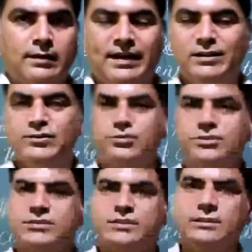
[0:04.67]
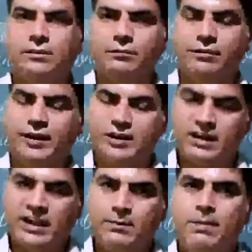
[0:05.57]
Hello students, we are
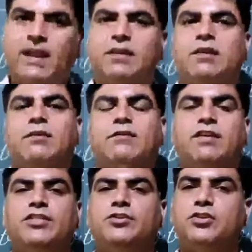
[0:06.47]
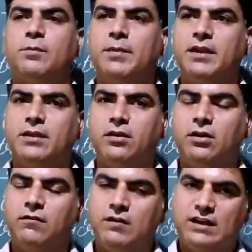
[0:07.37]
again back with new topic
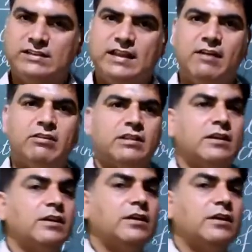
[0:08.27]
of class 11